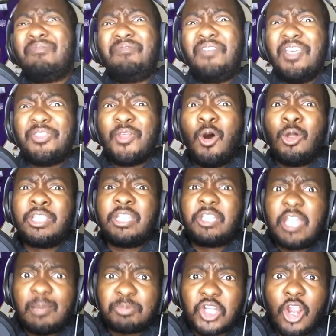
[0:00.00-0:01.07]
Fifth on the
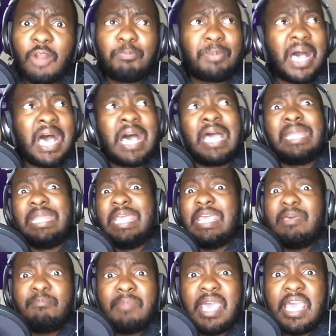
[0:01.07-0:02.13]
depth chart behind
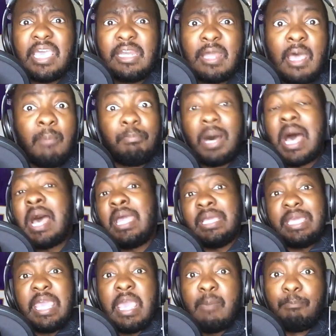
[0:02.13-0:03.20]
Hitman,
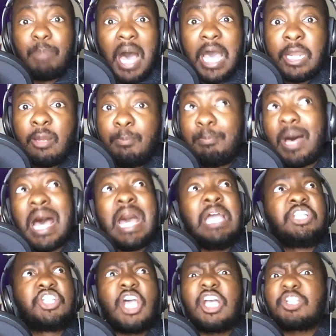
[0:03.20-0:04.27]
behind Cam Bynum,
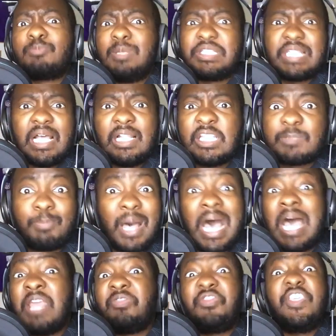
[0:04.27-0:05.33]
behind Josh Metellus,
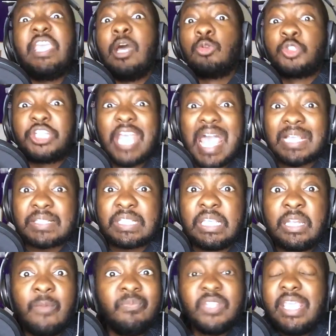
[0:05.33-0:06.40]
behind Theo
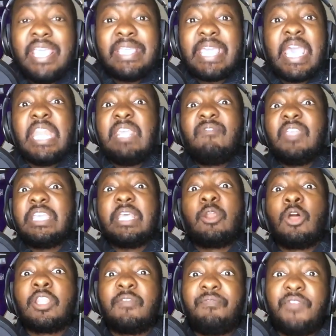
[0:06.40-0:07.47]
Jackson. He can't even get
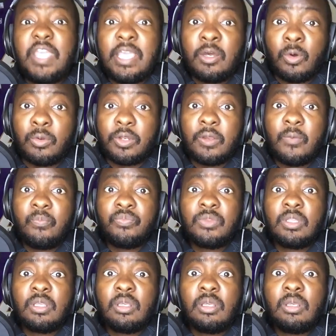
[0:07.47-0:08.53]
on the field
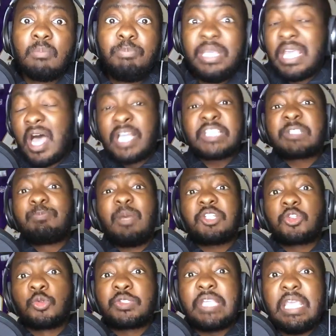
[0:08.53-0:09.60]
beyond
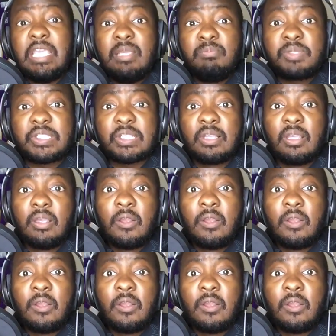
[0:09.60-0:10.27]
special teams.